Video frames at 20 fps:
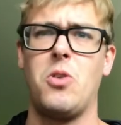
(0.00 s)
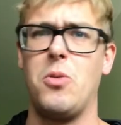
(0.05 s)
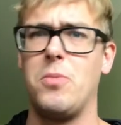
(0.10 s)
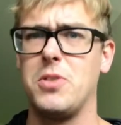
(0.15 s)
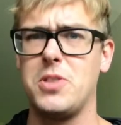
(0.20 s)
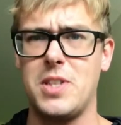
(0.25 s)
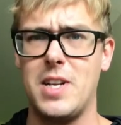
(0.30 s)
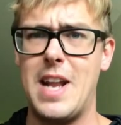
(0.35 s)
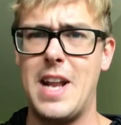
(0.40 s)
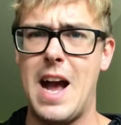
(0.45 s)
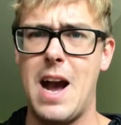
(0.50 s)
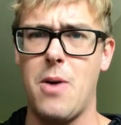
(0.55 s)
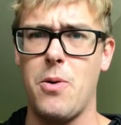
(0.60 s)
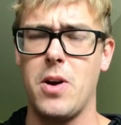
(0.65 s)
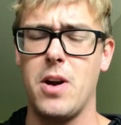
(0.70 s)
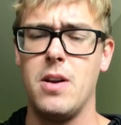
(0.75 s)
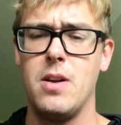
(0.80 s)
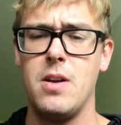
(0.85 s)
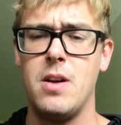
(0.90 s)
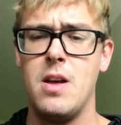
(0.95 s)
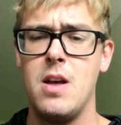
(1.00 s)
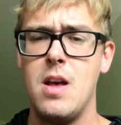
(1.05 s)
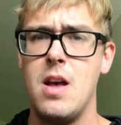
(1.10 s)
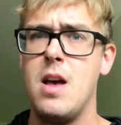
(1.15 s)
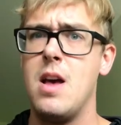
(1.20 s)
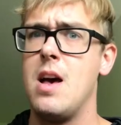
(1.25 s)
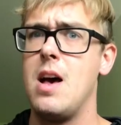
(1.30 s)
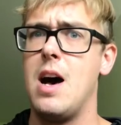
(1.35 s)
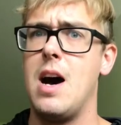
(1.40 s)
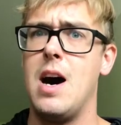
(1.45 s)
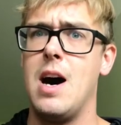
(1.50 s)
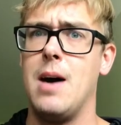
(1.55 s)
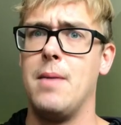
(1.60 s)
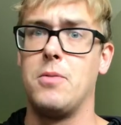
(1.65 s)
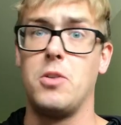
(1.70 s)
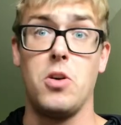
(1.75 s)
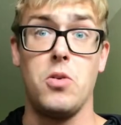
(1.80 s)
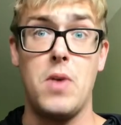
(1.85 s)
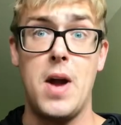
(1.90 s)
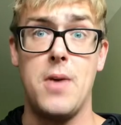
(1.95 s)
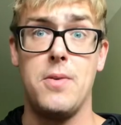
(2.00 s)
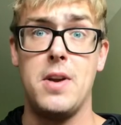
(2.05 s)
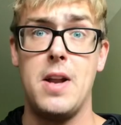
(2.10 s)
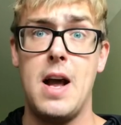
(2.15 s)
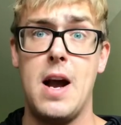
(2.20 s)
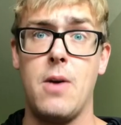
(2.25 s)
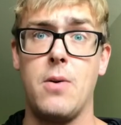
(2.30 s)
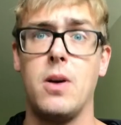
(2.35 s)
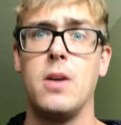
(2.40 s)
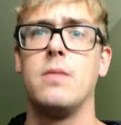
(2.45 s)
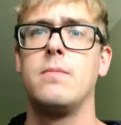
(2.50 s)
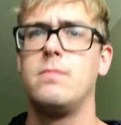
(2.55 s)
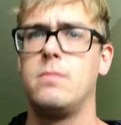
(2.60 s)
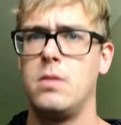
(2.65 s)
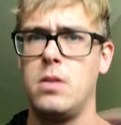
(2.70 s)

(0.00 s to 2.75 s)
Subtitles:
almost an hour, or around an hour.